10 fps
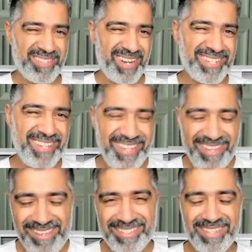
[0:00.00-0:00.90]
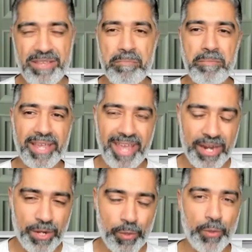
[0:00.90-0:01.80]
So that's an easy,
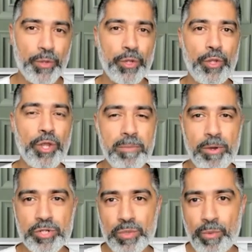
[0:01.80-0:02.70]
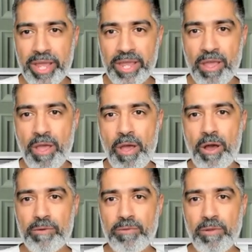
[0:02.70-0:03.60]
mechanical, non-emotional way
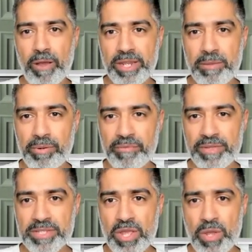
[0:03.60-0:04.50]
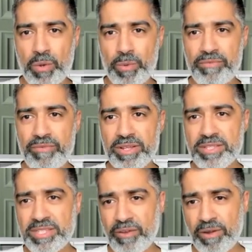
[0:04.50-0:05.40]
of locking in profits with
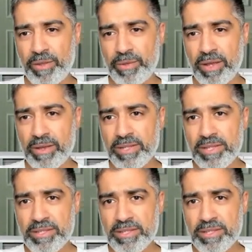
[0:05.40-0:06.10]
Terra Luna.